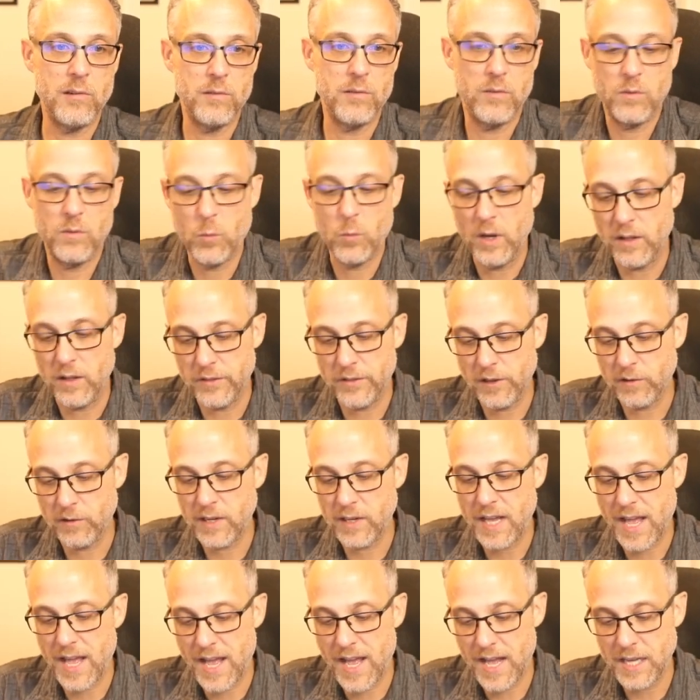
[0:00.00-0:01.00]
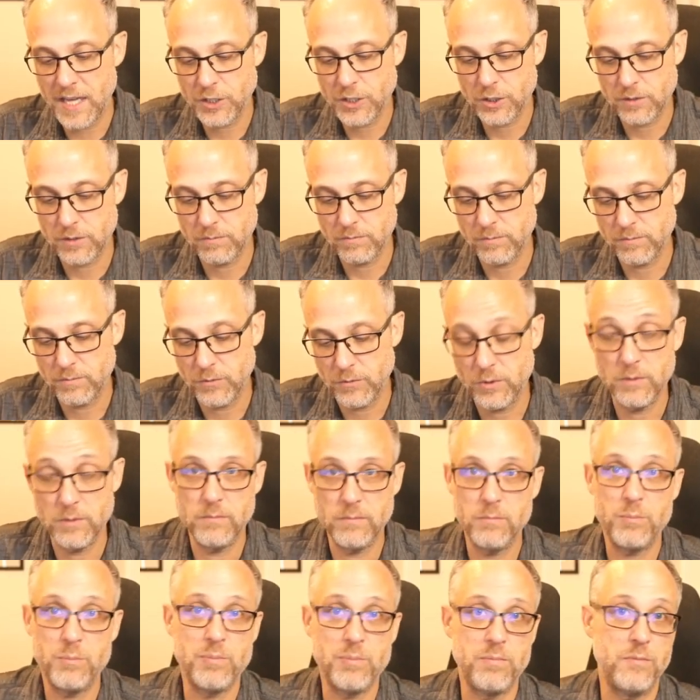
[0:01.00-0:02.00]
well, they're cache
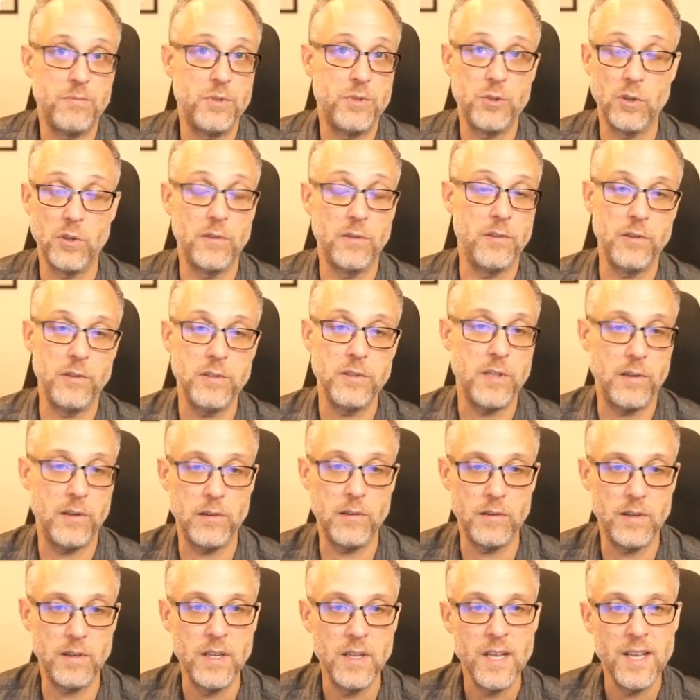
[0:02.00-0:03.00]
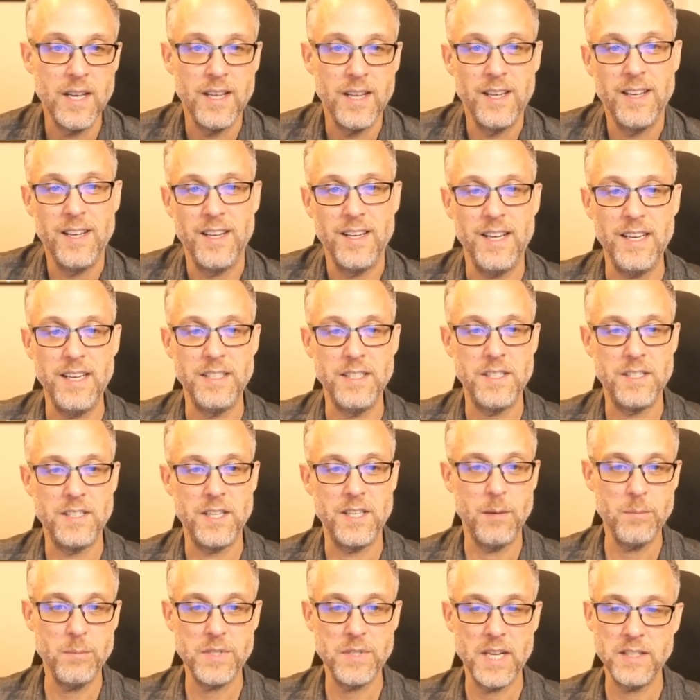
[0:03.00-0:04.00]
servers. They're, in
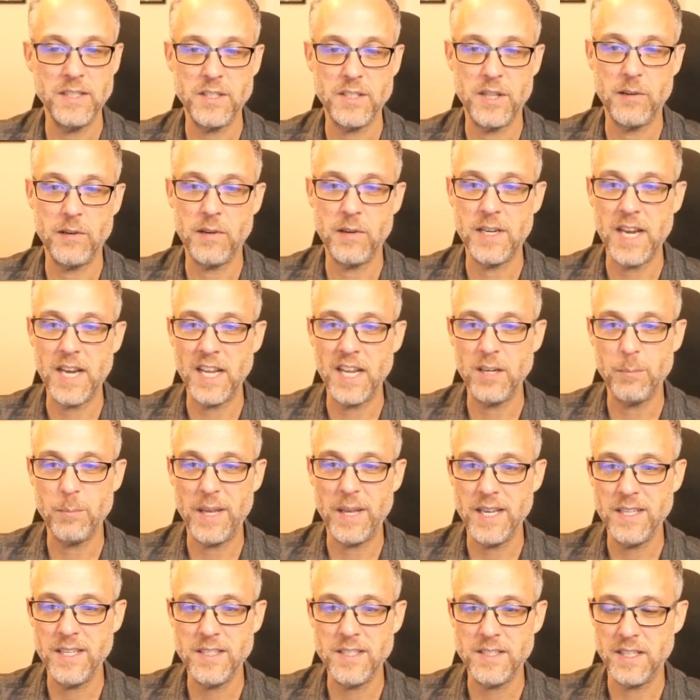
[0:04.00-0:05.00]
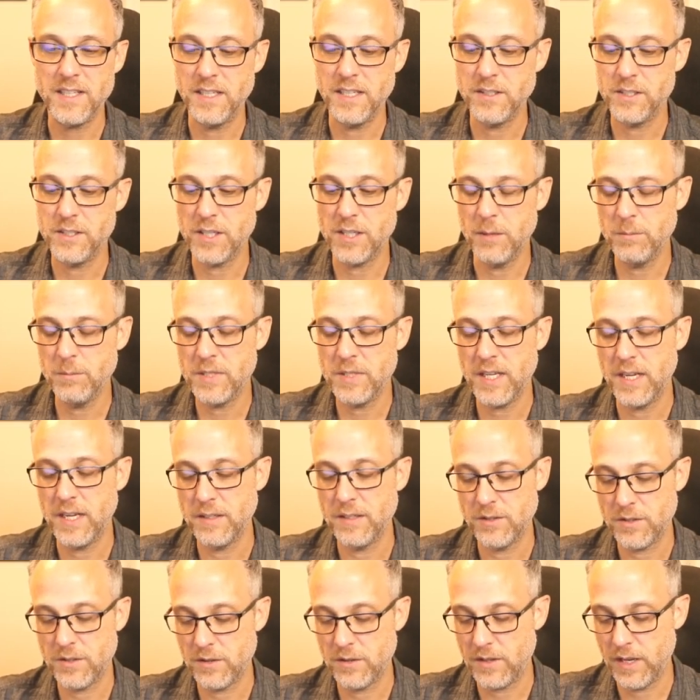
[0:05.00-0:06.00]
some sense, they're a database. In some
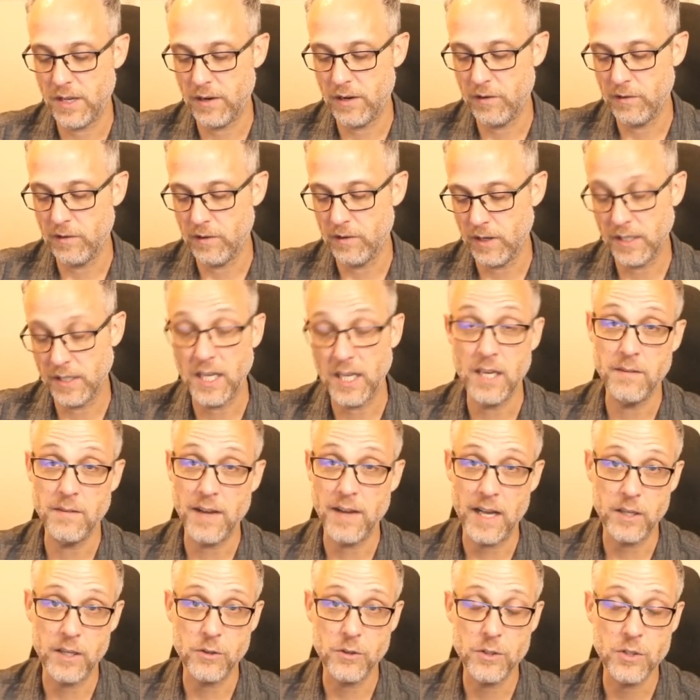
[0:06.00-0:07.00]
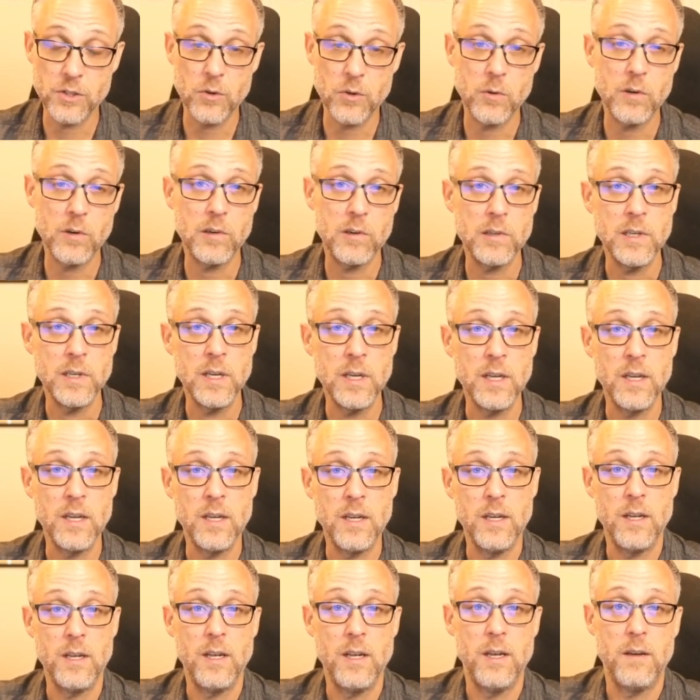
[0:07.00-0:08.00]
sense, they're a key value store.
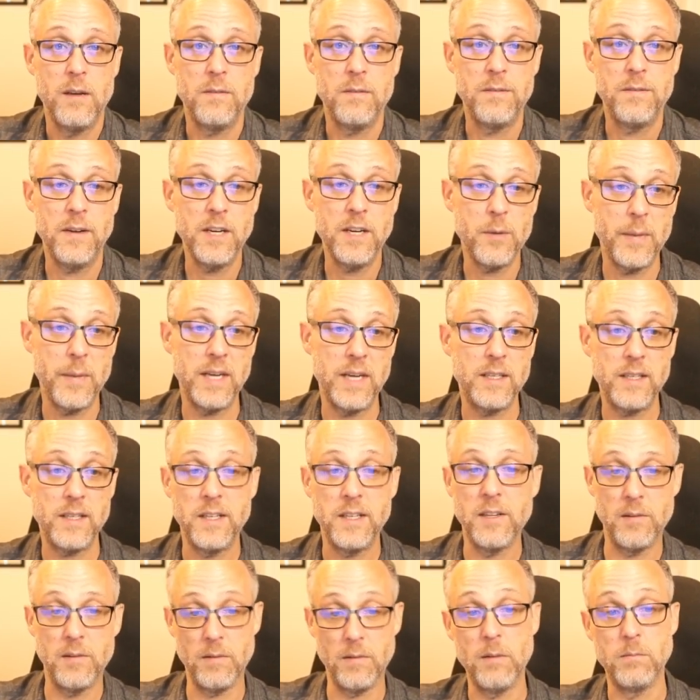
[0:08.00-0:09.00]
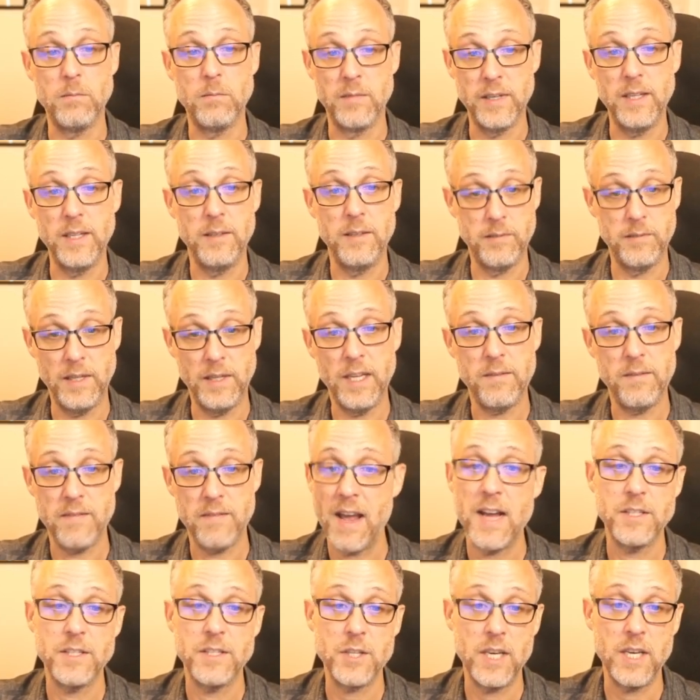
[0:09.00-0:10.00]
Fundamentally, they're a really, really
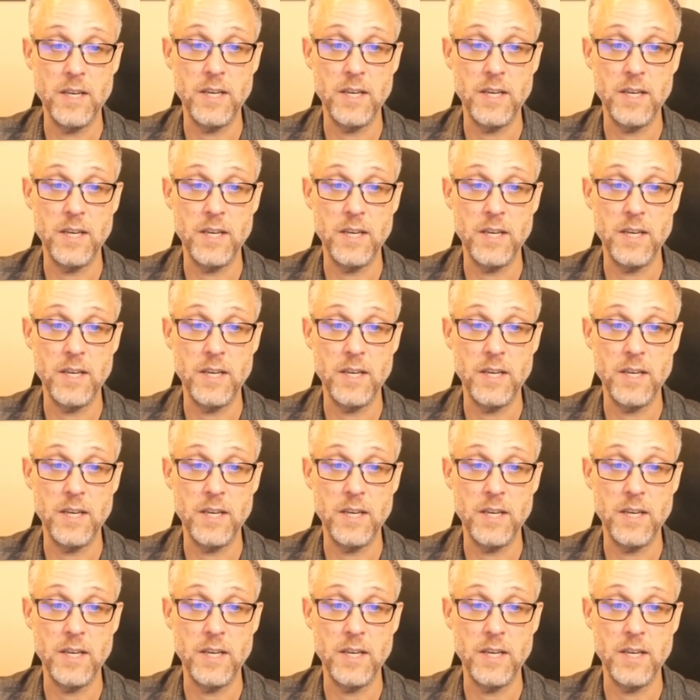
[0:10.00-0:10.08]
fast key